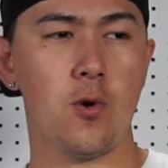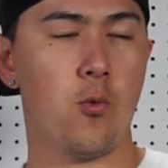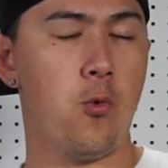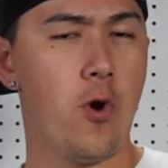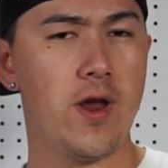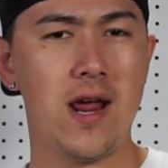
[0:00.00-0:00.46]

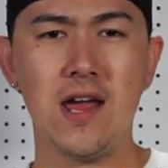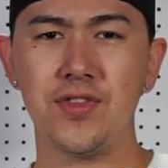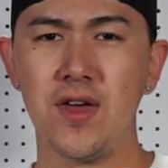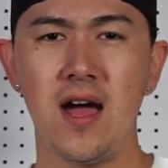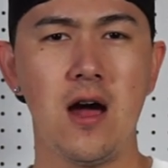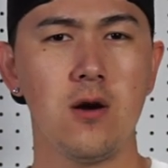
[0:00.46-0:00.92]

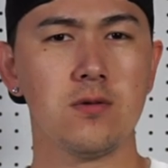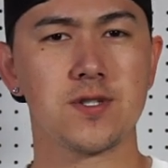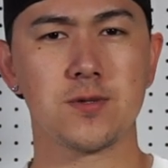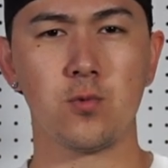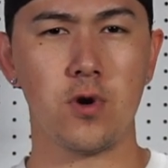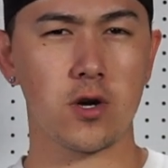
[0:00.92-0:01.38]
1/8
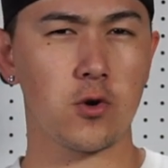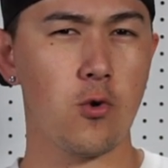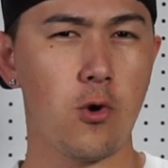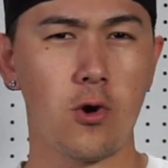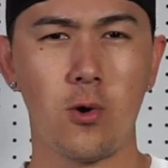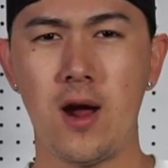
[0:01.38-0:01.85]
ounce, a
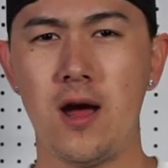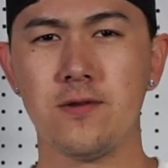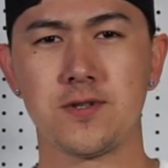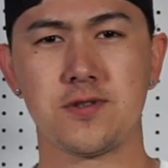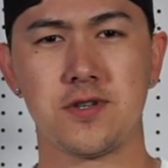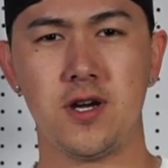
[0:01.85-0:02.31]
1/4
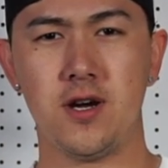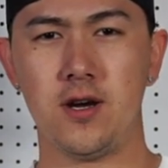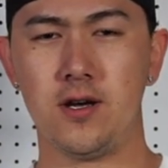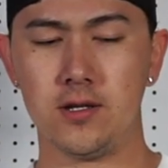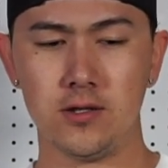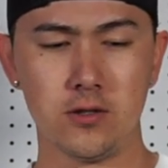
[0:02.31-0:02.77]
ounce
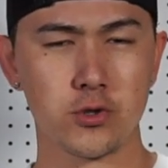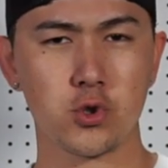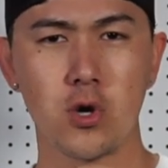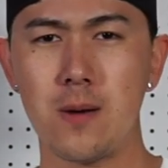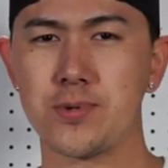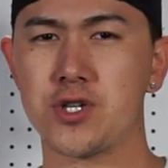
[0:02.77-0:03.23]
little
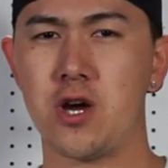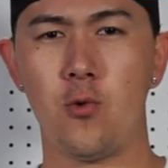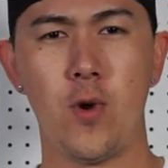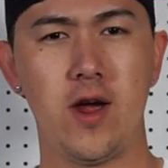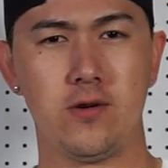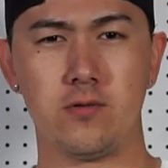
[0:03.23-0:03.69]
drop
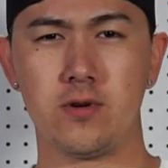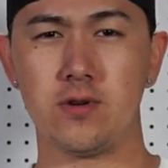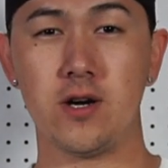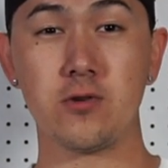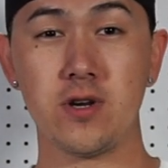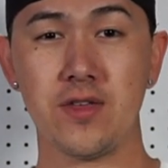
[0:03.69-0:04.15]
shot weight
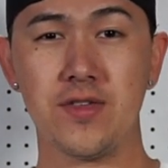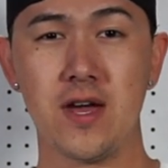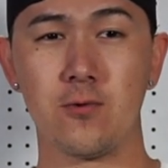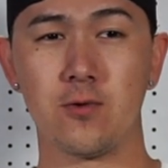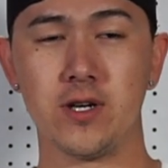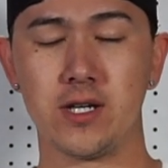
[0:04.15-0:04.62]
underneath
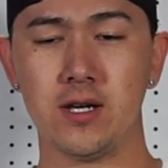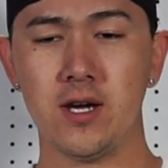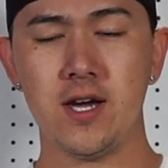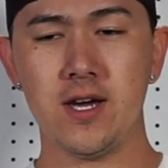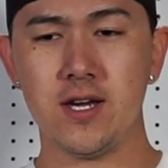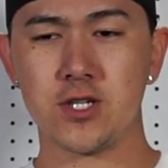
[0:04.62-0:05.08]
that rig,
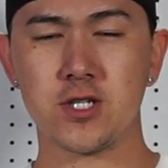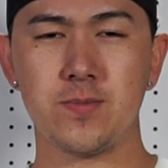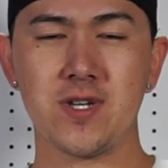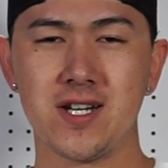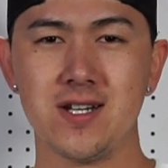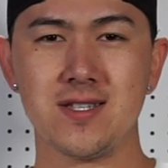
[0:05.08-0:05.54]

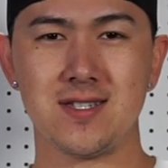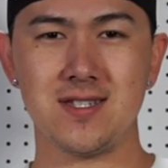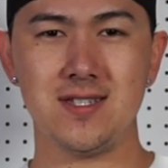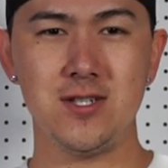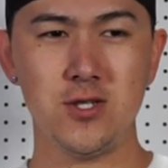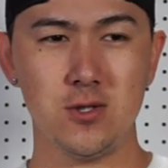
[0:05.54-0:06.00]
just because
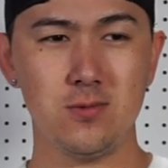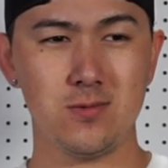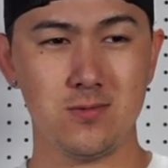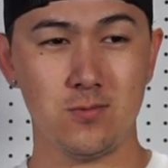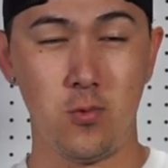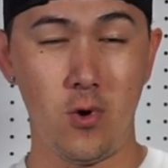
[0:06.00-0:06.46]
you
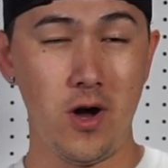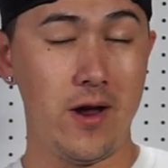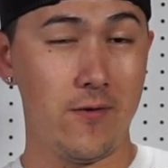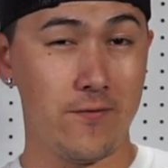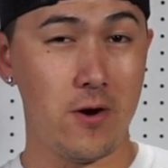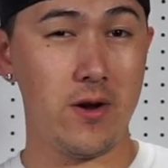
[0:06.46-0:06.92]
don't
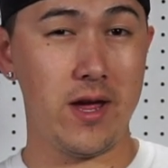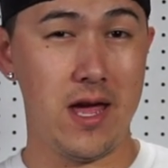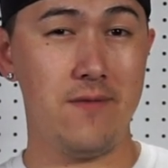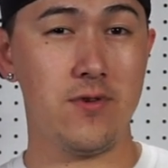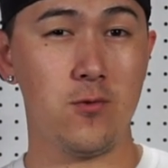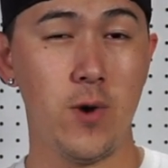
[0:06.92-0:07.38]
want a very
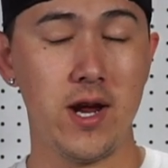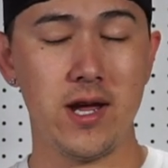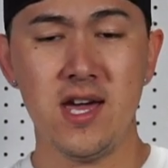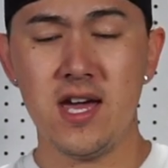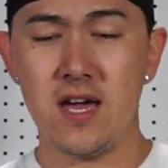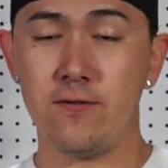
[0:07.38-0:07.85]
heavy
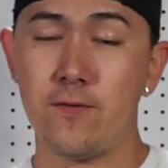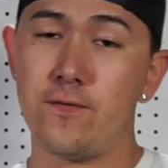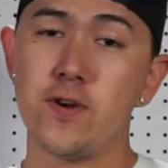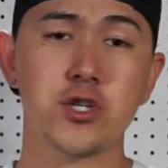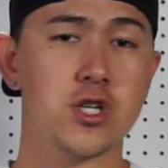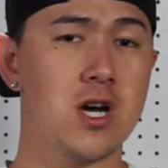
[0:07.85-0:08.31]
weight. If a
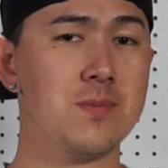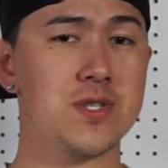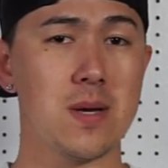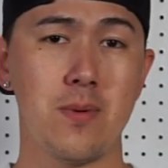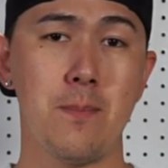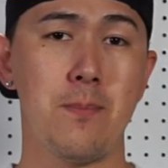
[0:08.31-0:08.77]
fish
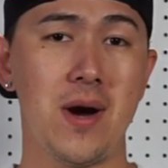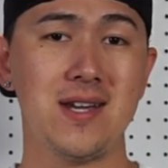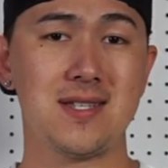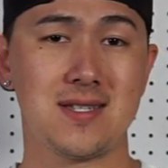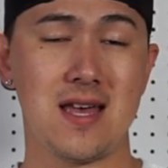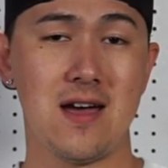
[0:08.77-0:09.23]
comes up and
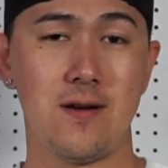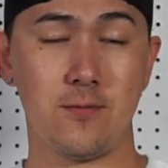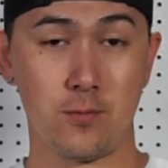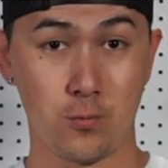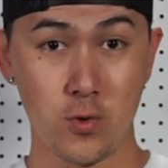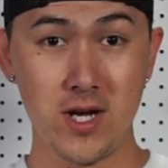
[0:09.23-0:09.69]
bites
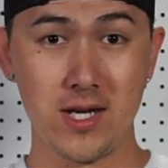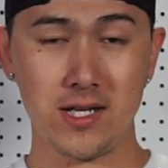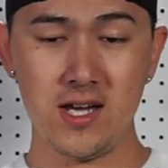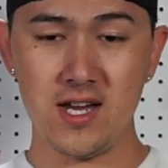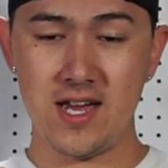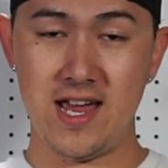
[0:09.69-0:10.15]
that
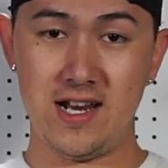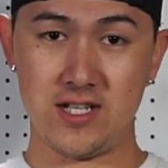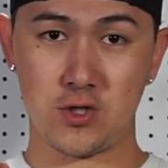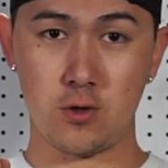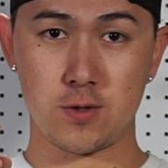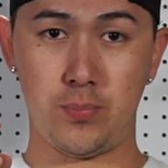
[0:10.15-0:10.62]
rig and
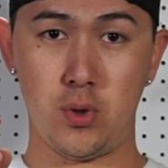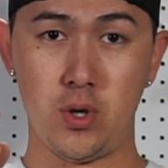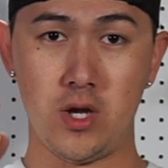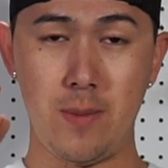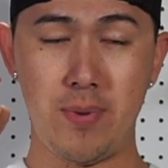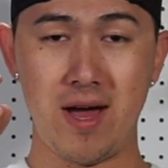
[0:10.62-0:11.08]
it starts
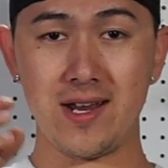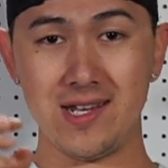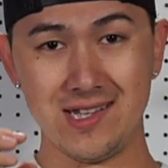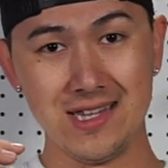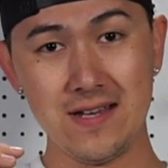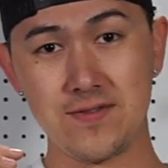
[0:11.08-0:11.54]
pulling up at
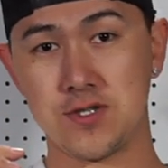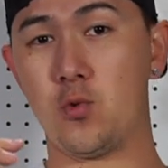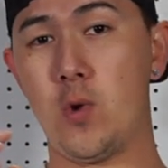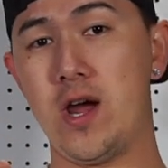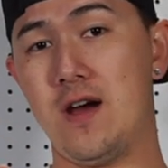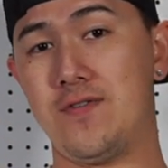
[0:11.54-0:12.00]
it and lifts
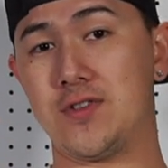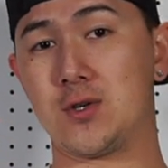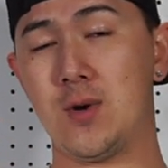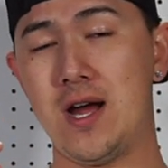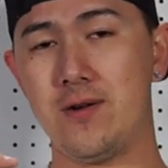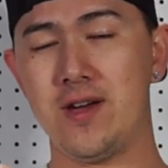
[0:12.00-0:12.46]
the weight off the
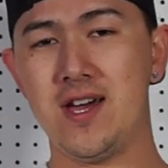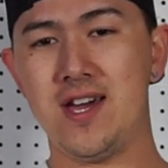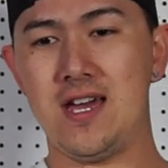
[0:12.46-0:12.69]
ground,